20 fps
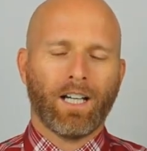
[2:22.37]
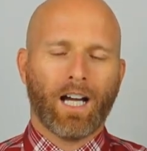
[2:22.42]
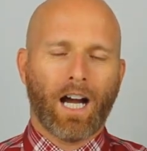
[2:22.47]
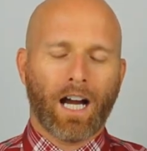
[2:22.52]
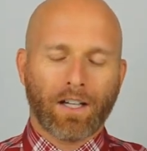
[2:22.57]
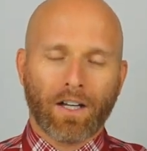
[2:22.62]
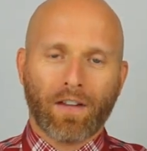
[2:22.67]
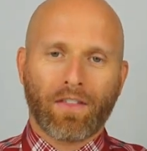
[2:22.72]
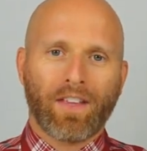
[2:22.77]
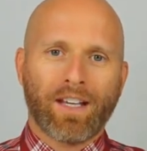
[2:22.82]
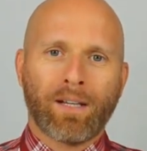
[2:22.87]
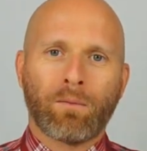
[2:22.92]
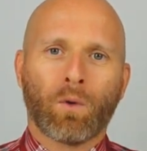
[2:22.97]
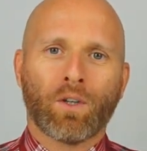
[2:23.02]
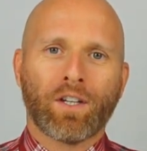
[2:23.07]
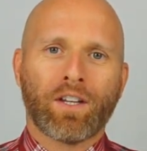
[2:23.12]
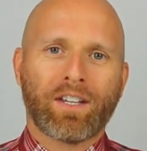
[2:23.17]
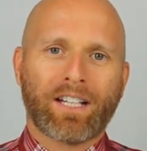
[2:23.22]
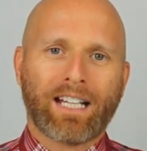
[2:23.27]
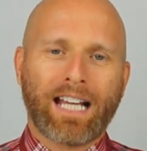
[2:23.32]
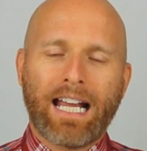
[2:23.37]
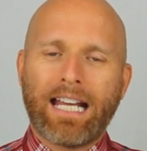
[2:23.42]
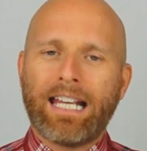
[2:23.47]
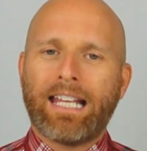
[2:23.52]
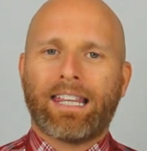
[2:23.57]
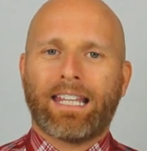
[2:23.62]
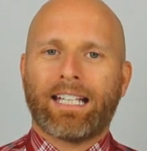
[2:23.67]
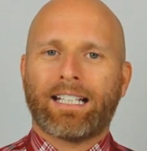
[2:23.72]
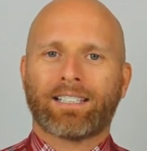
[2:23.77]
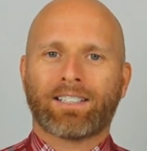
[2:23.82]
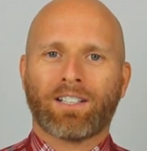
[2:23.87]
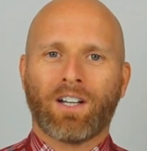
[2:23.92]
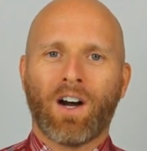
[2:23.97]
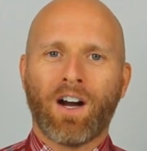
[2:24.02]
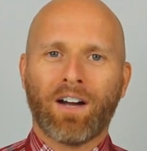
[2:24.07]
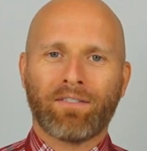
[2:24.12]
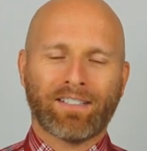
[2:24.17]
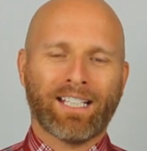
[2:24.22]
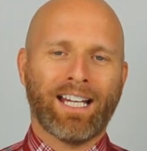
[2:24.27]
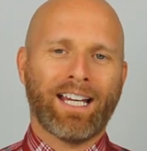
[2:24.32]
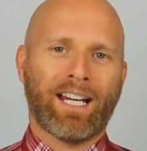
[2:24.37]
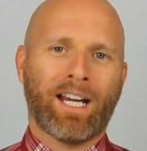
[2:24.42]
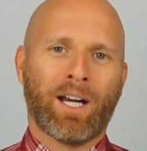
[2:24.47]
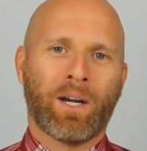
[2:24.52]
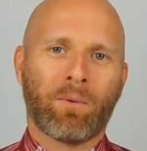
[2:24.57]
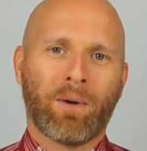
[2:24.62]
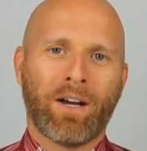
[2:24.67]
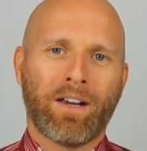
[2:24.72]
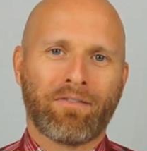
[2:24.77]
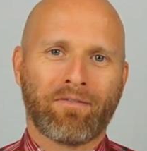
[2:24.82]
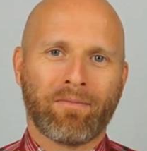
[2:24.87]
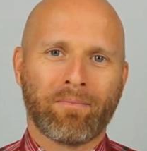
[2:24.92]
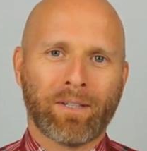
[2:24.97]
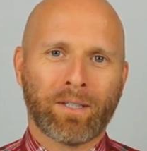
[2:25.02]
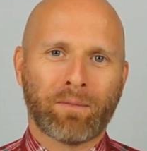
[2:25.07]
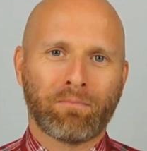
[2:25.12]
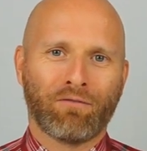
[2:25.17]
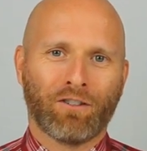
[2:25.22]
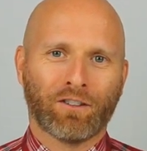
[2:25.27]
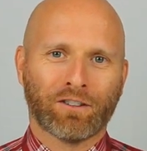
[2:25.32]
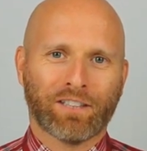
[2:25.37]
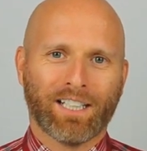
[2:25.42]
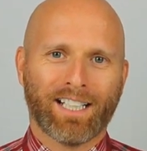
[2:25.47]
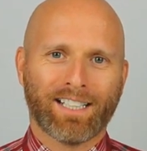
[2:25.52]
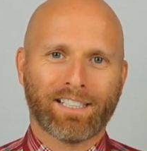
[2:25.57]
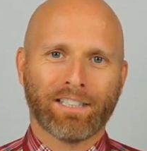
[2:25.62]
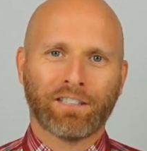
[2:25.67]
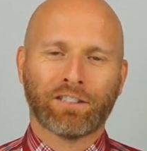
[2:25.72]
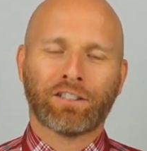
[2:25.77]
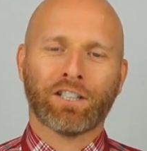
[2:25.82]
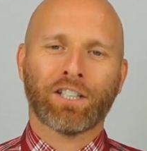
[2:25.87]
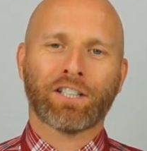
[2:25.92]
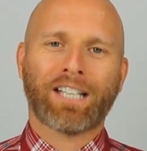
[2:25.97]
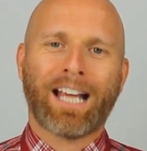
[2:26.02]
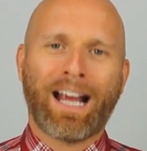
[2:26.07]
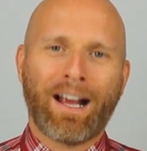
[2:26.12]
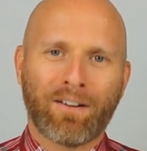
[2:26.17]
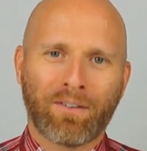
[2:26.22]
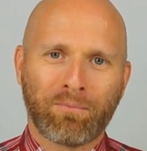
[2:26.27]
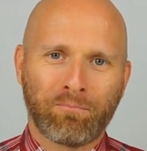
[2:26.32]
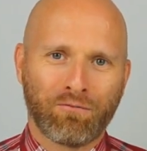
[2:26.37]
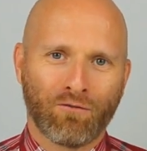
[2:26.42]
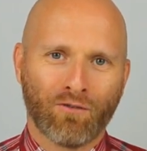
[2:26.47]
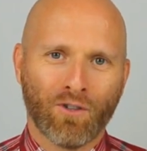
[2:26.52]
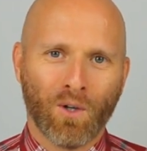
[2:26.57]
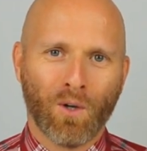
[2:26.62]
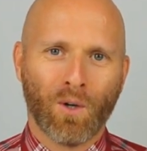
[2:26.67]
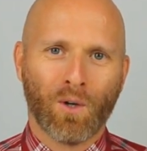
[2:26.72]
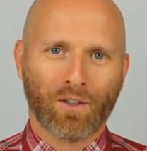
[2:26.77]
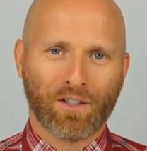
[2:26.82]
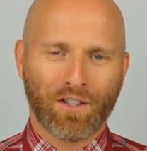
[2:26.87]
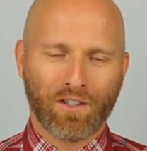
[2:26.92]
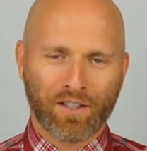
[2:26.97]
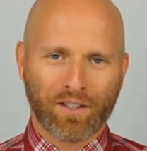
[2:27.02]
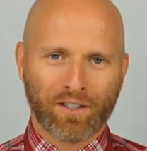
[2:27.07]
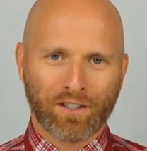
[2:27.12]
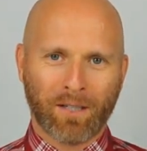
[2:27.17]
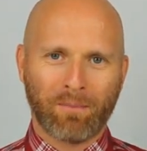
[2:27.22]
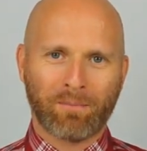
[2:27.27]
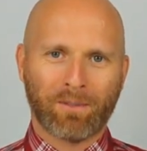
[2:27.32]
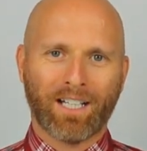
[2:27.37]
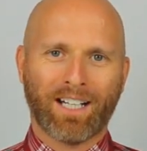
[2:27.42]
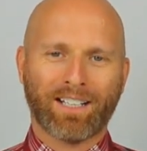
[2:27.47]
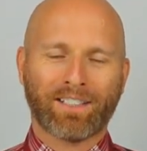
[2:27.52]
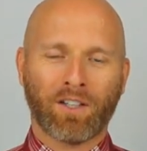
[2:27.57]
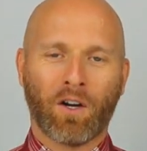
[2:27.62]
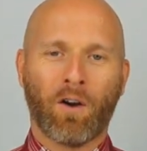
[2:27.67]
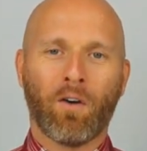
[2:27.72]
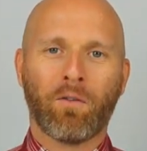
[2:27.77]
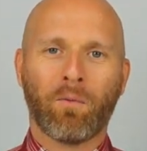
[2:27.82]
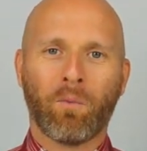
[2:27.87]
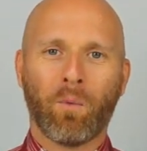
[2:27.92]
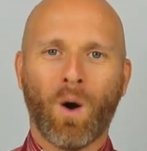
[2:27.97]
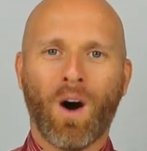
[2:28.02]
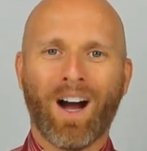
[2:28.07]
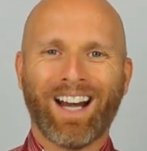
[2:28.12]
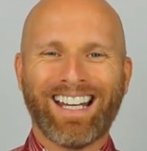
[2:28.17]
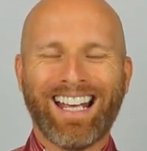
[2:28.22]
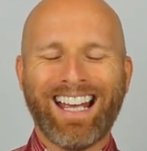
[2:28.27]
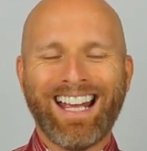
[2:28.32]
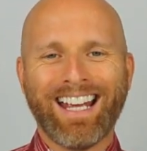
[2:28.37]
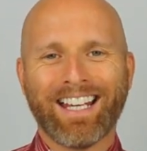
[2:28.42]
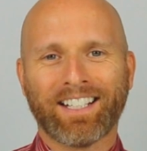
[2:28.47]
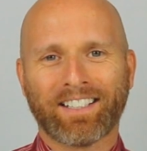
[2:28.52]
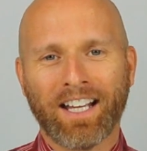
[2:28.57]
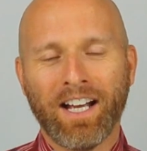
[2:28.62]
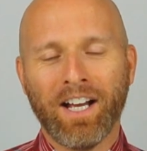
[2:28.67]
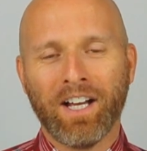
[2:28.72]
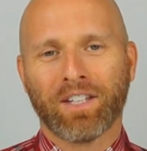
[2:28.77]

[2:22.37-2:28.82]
And I think one of the key things that I've taken away from this project is just how broad the subject of wine is.